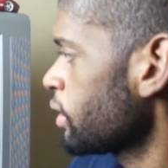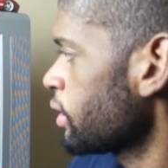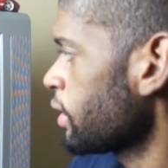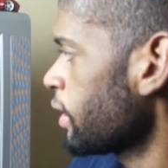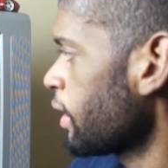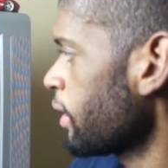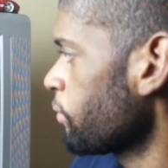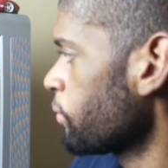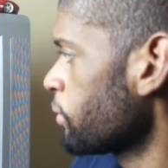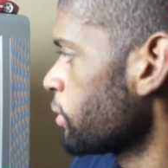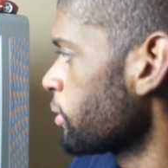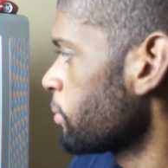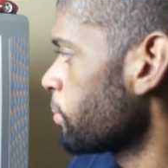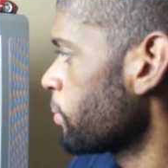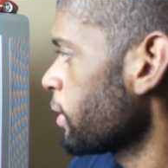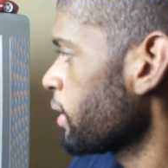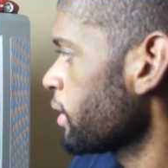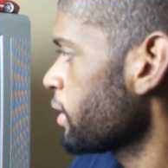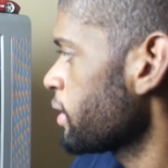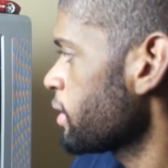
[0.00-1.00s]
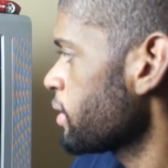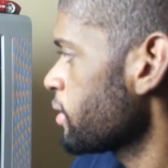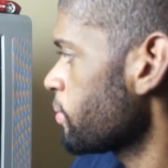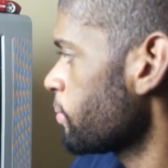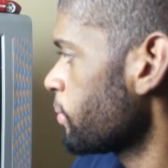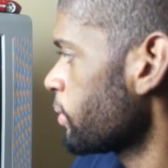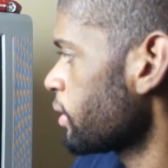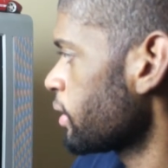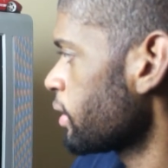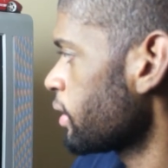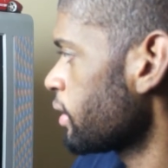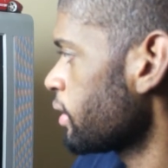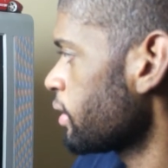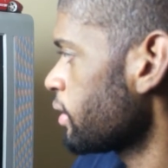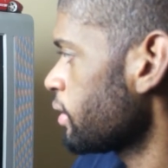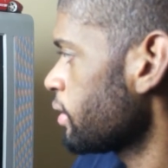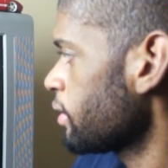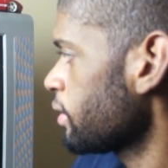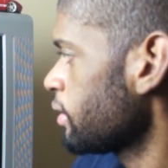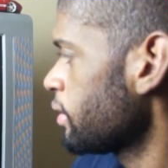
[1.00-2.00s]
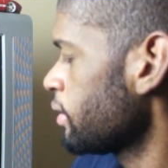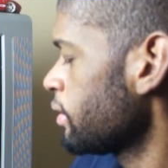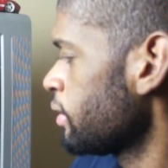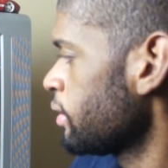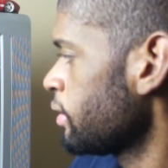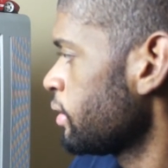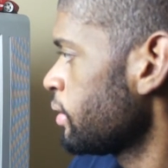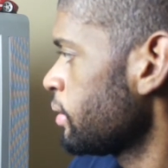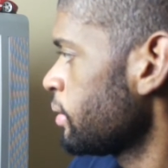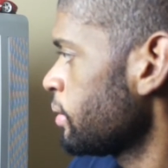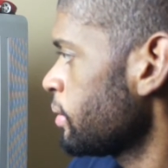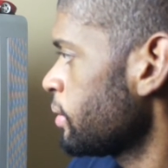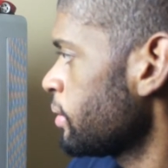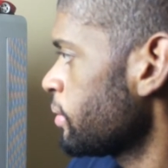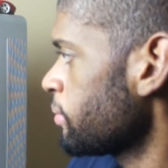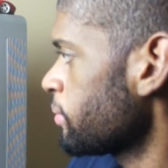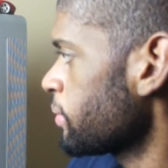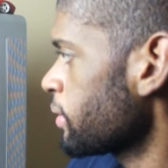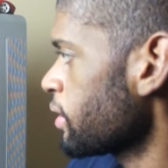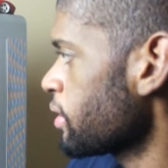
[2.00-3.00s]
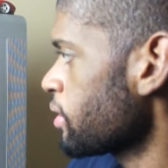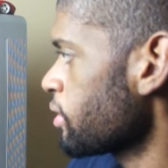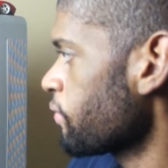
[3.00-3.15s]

I would play this, but because